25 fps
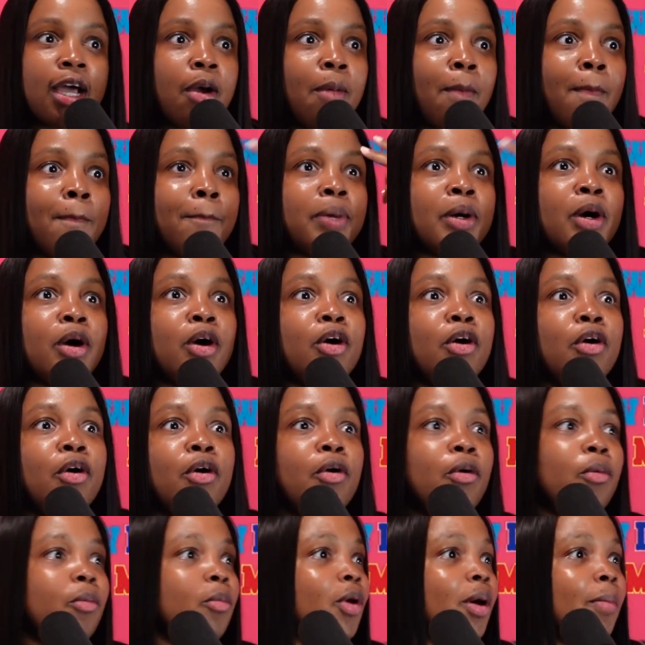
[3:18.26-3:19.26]

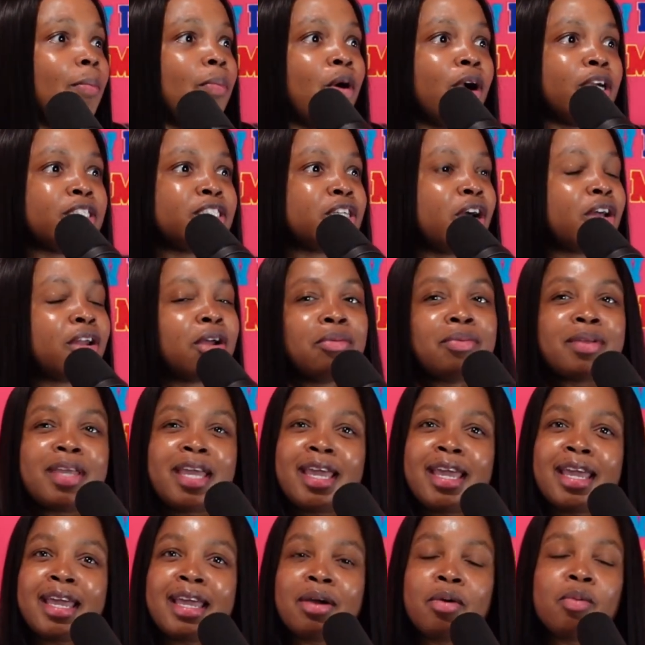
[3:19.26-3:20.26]
Boom. What part y'all don't
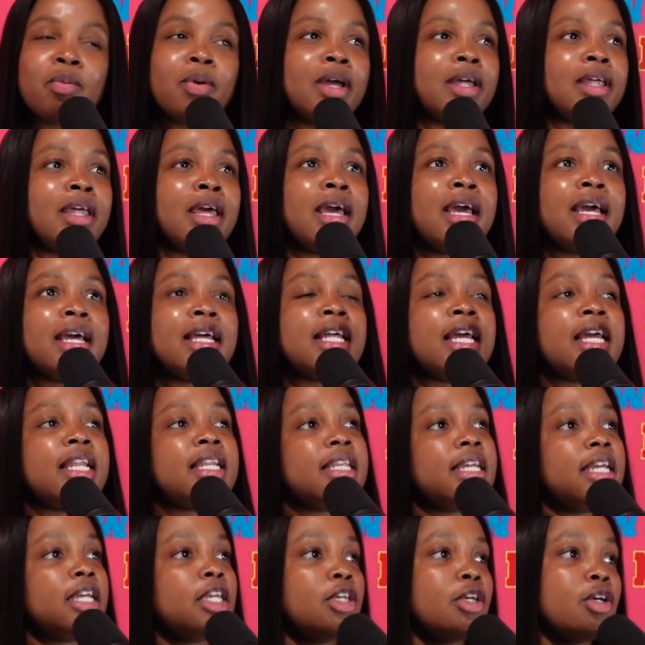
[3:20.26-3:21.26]
get? What? And
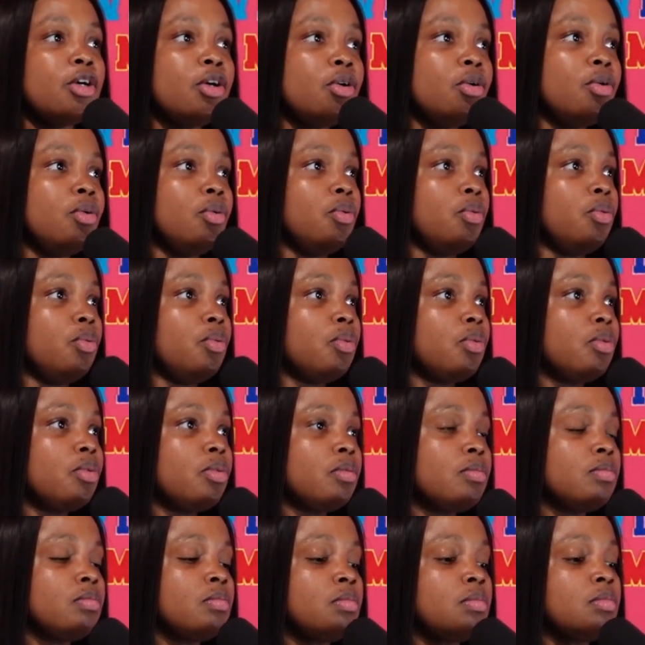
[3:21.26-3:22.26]
then you,
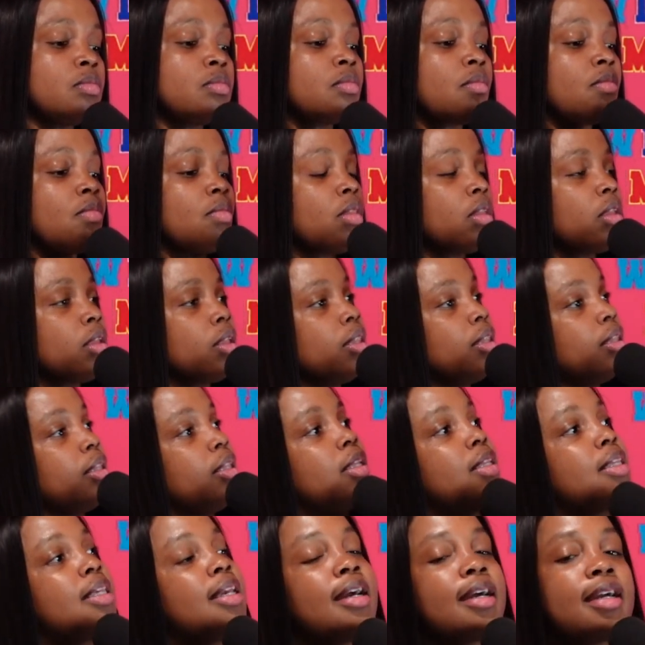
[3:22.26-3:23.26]

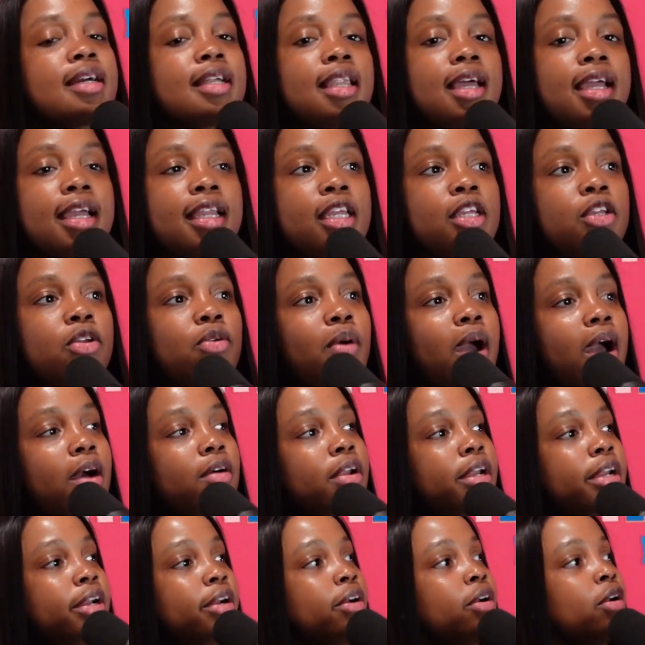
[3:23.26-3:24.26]
young lady, you out
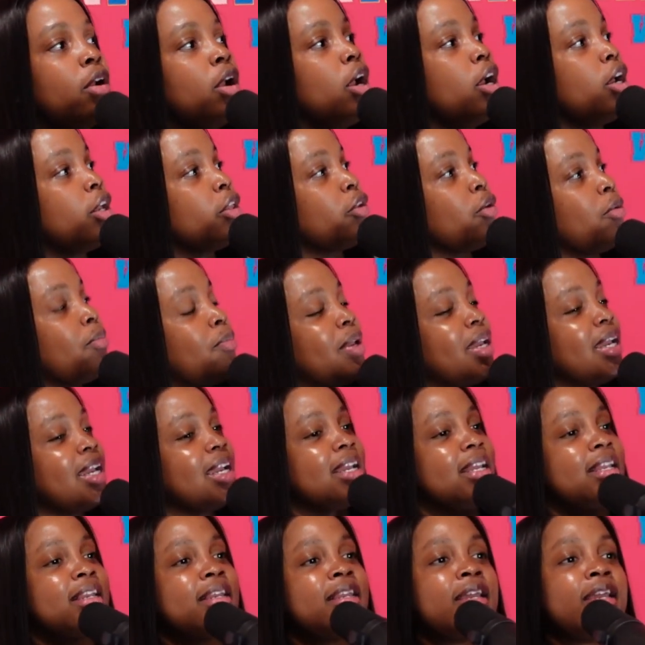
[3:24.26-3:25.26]
here, you're being